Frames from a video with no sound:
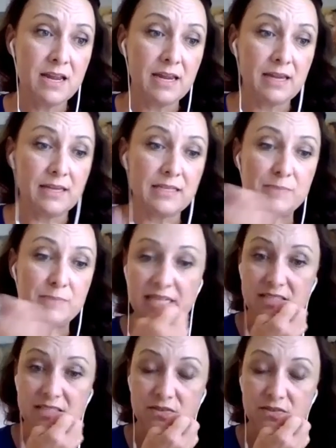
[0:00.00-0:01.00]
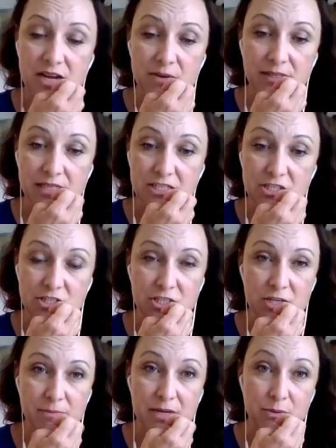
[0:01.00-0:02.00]
And because of that
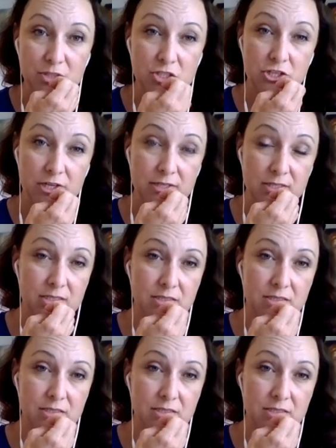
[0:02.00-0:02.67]
relationship, I was shunned.